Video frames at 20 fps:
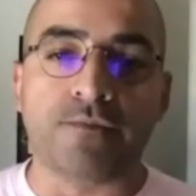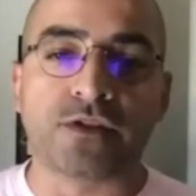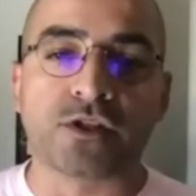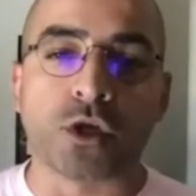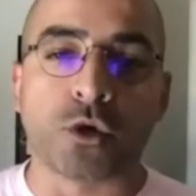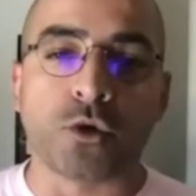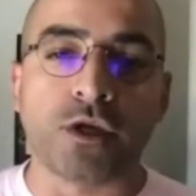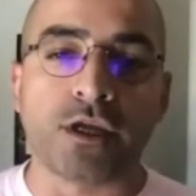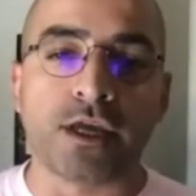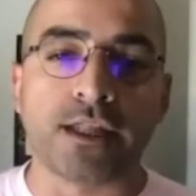
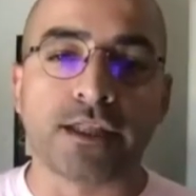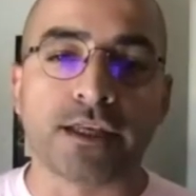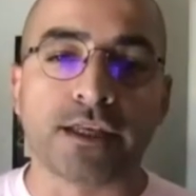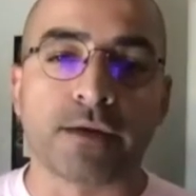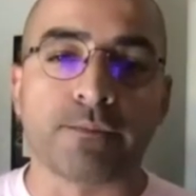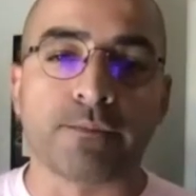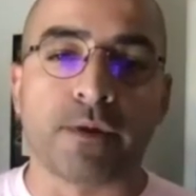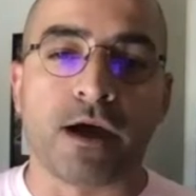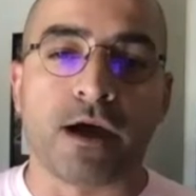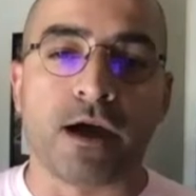So he ended
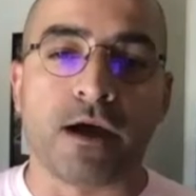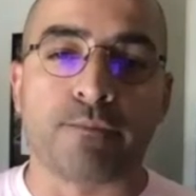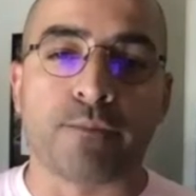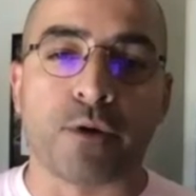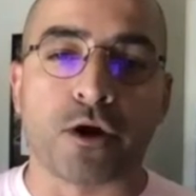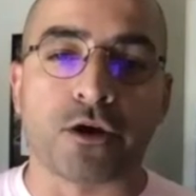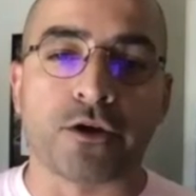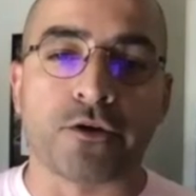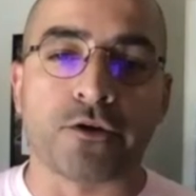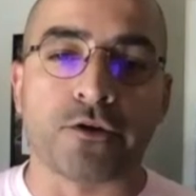up
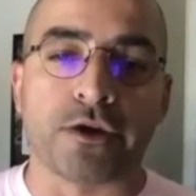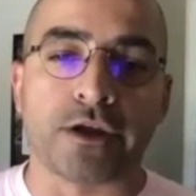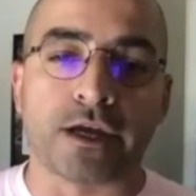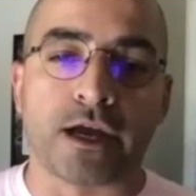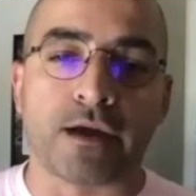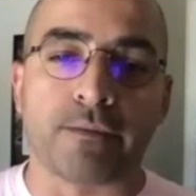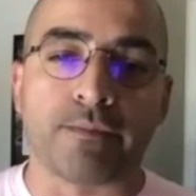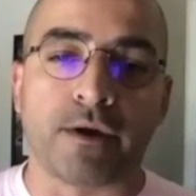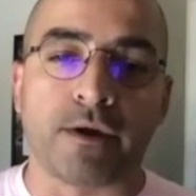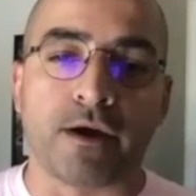partnering
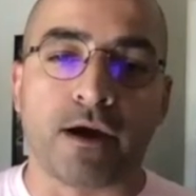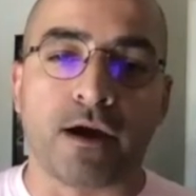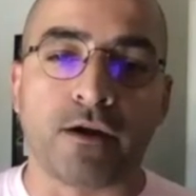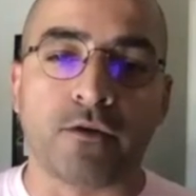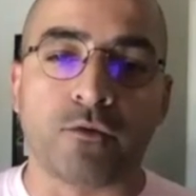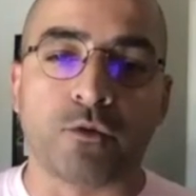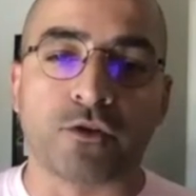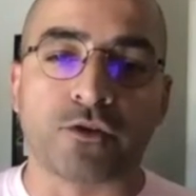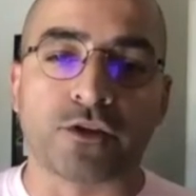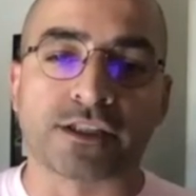up
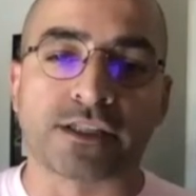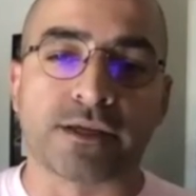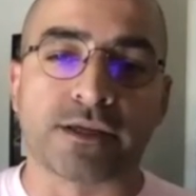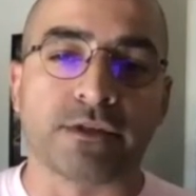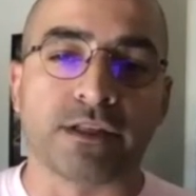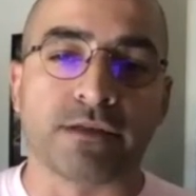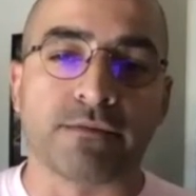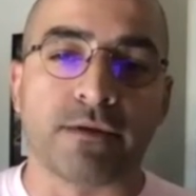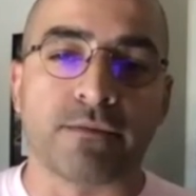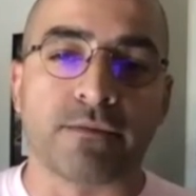with
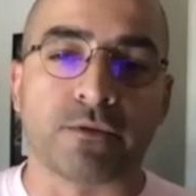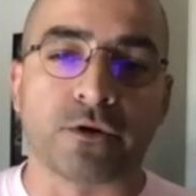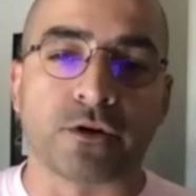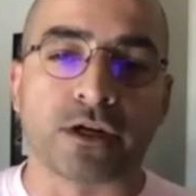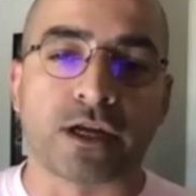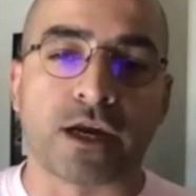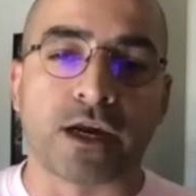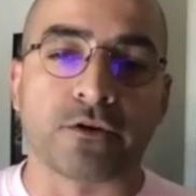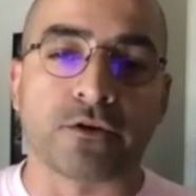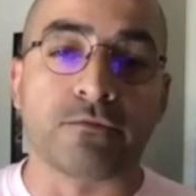Assembly Member
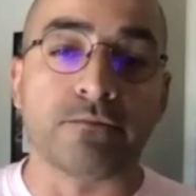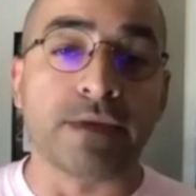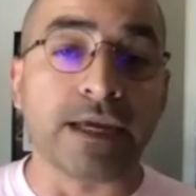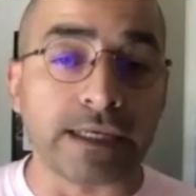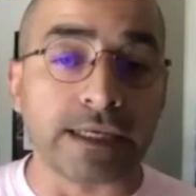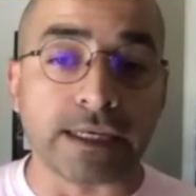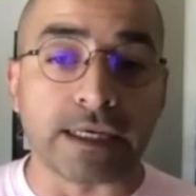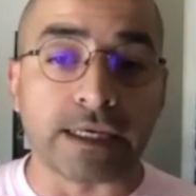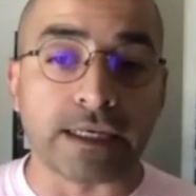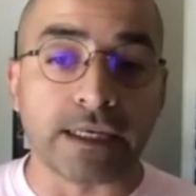Carol
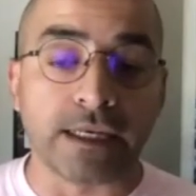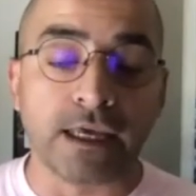Migden,